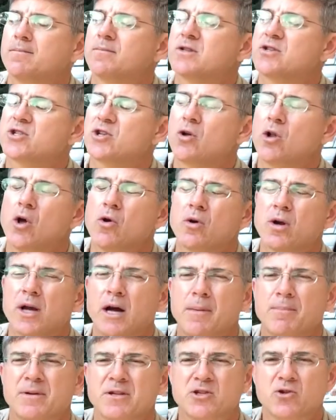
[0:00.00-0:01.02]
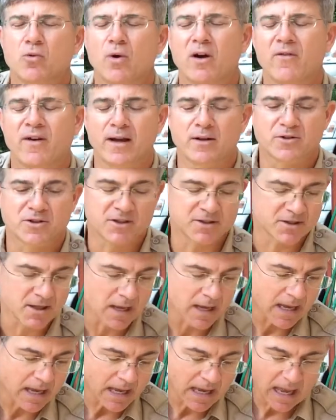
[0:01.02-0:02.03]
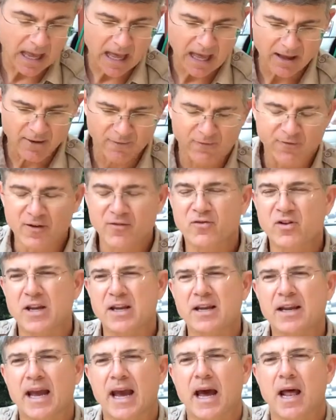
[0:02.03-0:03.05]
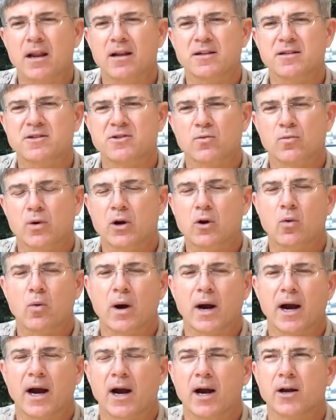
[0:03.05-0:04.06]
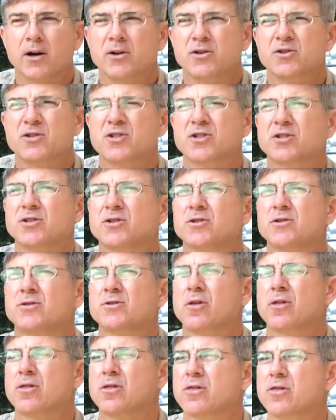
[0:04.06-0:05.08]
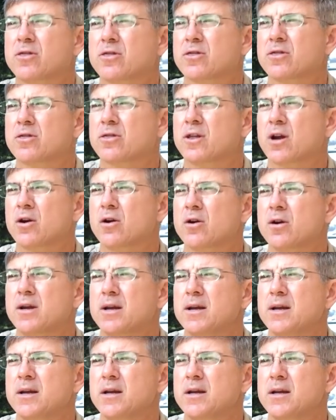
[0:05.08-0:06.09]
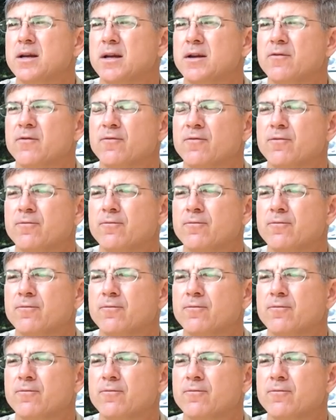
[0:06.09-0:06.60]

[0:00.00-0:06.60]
Solo cup is 12 ounces. 15 gallons requires 30